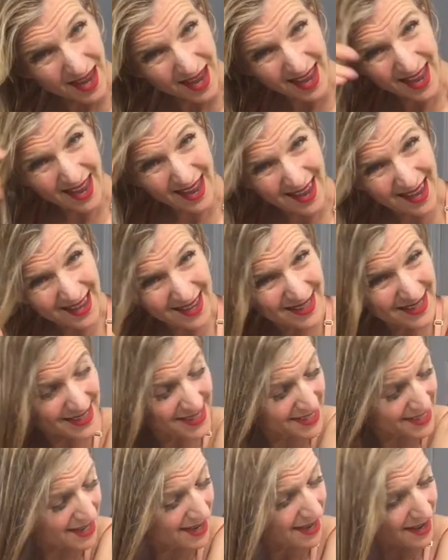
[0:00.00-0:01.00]

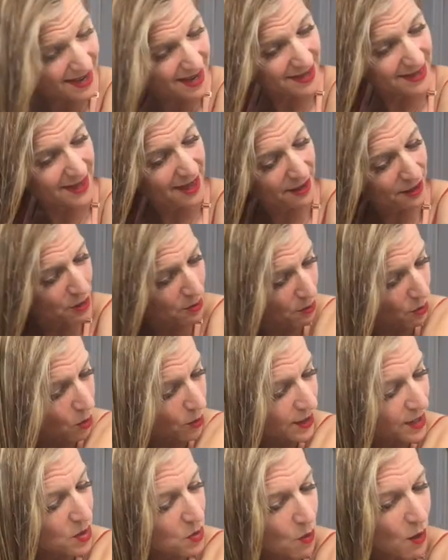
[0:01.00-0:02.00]
And then in the
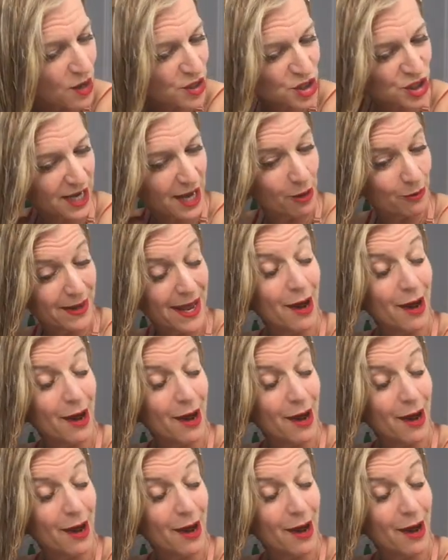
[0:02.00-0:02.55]
morning, wash it out.